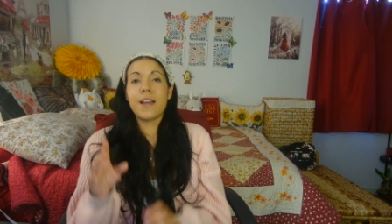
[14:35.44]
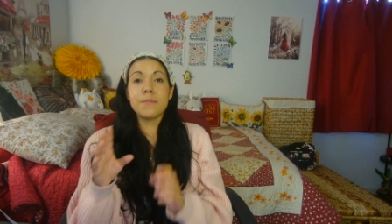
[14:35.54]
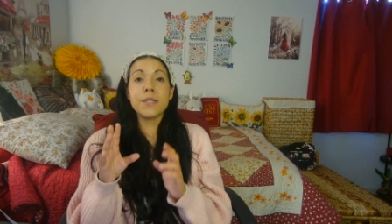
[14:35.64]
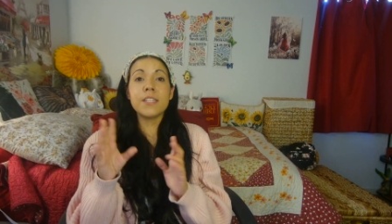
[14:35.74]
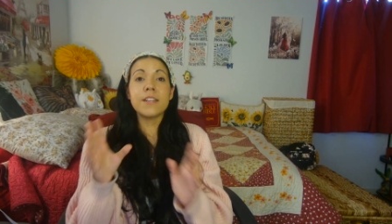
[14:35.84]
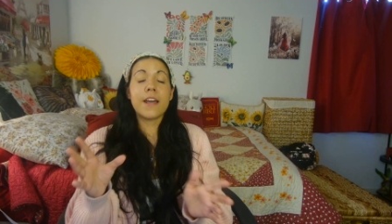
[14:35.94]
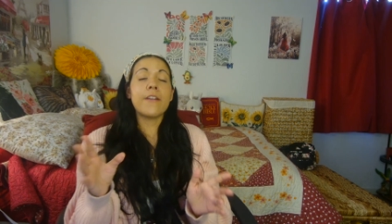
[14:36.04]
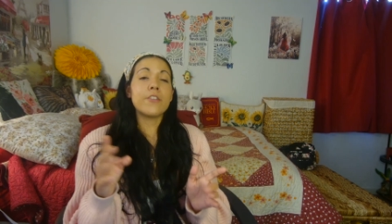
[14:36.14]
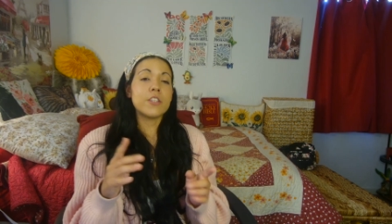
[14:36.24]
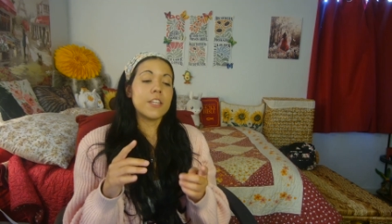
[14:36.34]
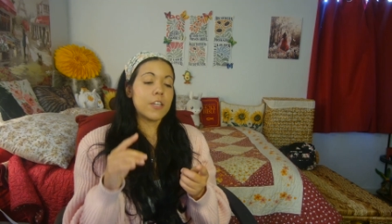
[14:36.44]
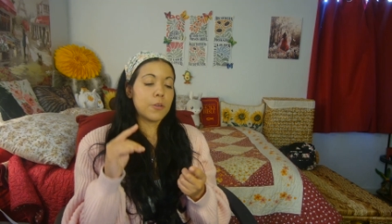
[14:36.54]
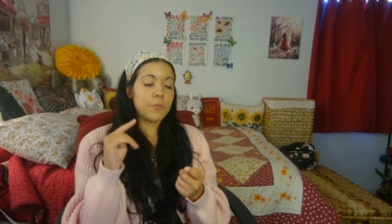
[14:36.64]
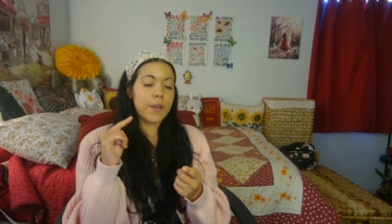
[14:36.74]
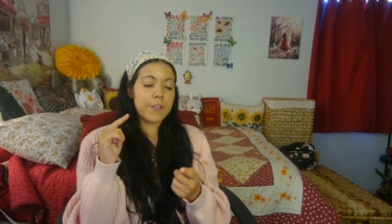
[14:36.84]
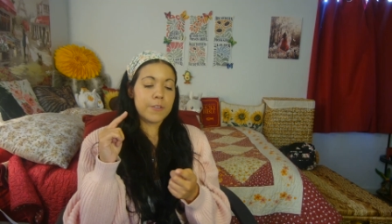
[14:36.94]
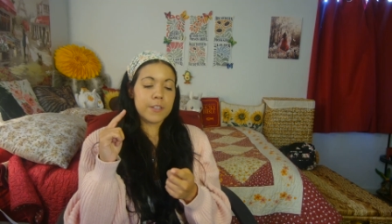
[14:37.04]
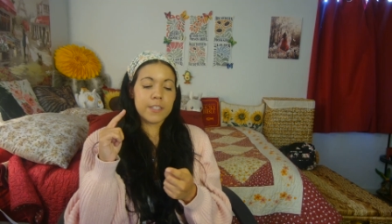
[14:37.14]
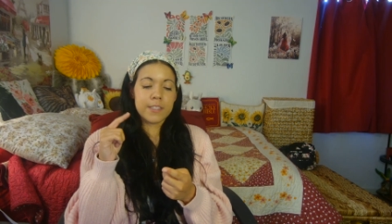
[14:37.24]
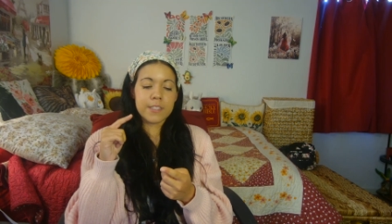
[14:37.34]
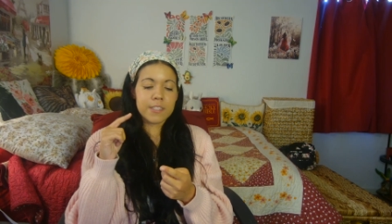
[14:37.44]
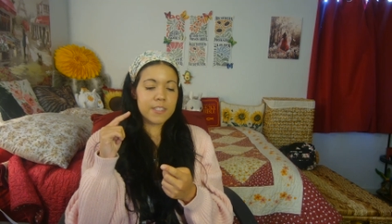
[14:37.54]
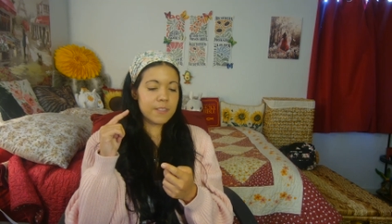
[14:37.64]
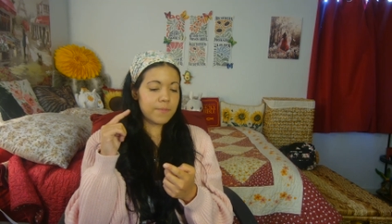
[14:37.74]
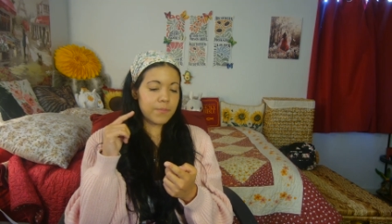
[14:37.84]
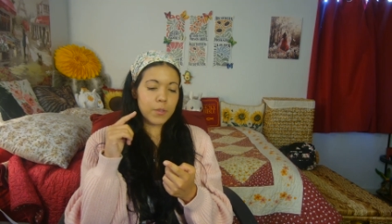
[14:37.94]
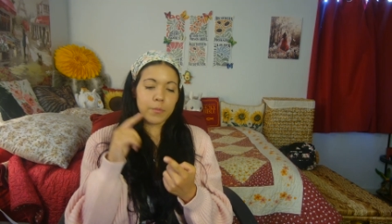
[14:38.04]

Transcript: I mean, everything, whether it's